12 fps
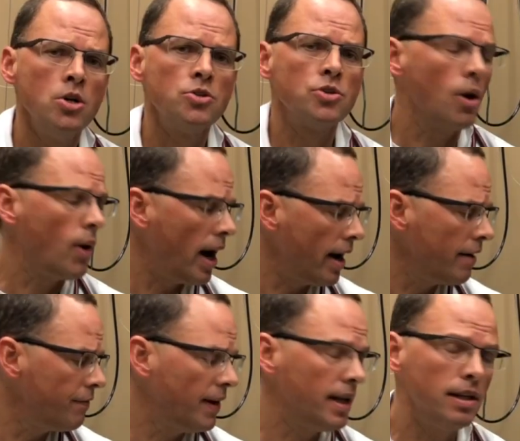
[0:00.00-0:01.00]
So
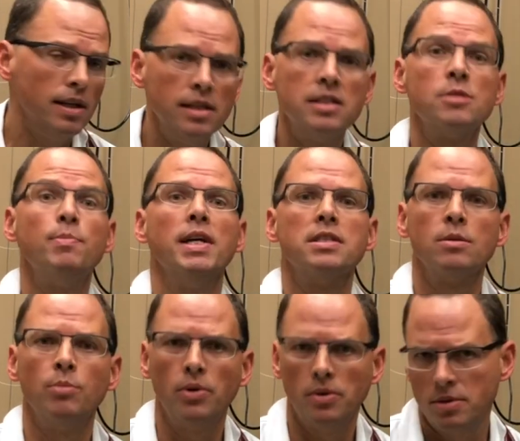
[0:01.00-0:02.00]
I find it
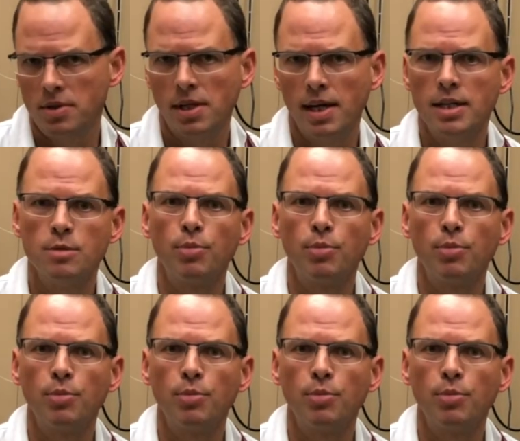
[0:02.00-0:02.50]
indispensable in today's